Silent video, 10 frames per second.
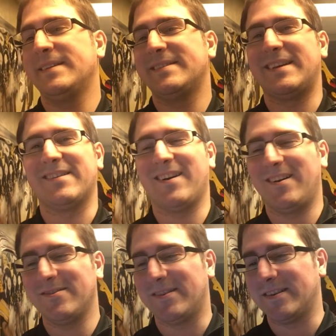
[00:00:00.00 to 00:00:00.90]
Sarah
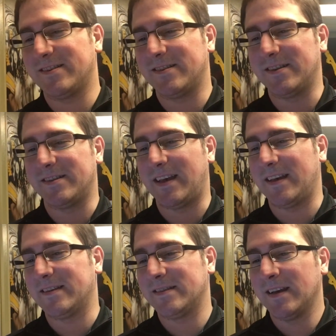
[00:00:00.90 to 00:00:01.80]
Aldrich, who
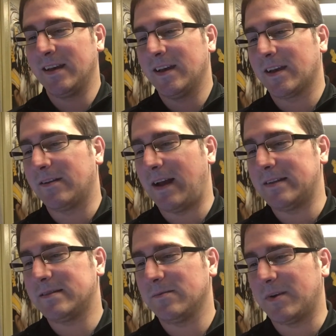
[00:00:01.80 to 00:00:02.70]
says,
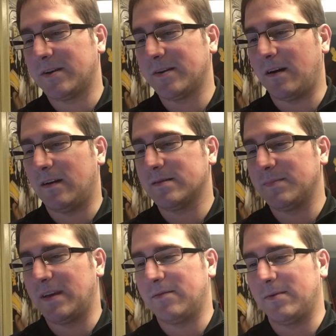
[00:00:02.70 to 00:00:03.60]
"Congrats to the winner and
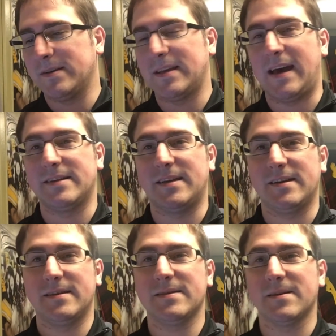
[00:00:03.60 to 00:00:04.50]
awesome giveaways,
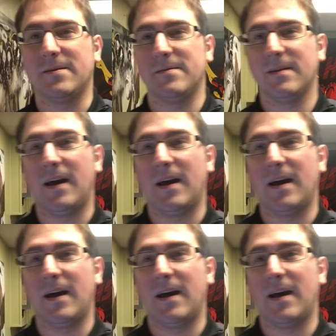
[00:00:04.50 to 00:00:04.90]
hashtag Cisco."